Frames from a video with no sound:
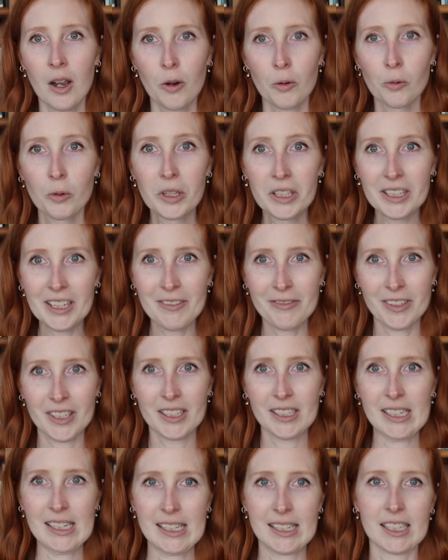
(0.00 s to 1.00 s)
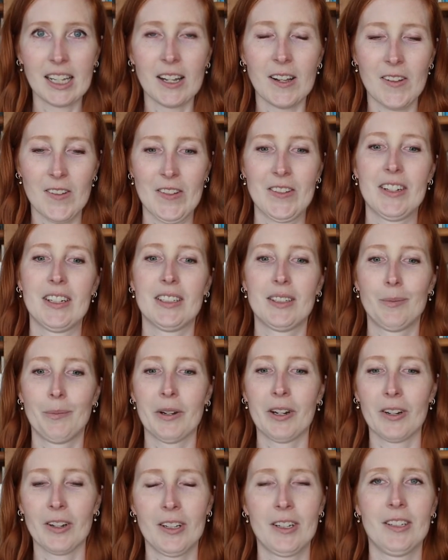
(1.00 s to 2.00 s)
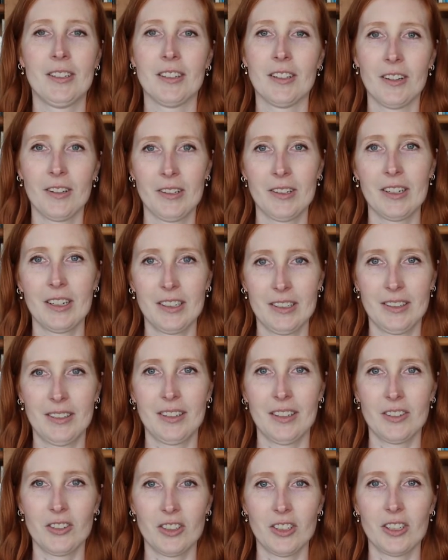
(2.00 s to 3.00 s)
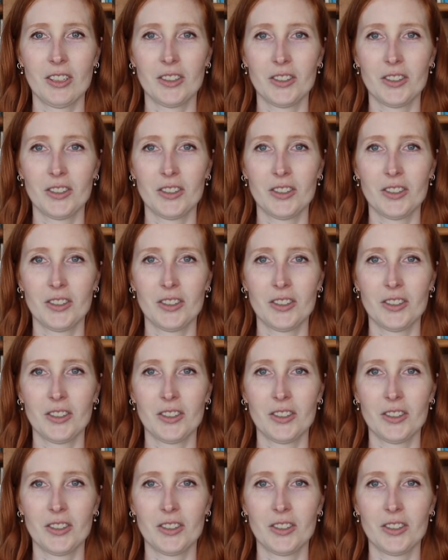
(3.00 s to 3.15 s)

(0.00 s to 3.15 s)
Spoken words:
really feeling the holiday spirit and the holiday stitching.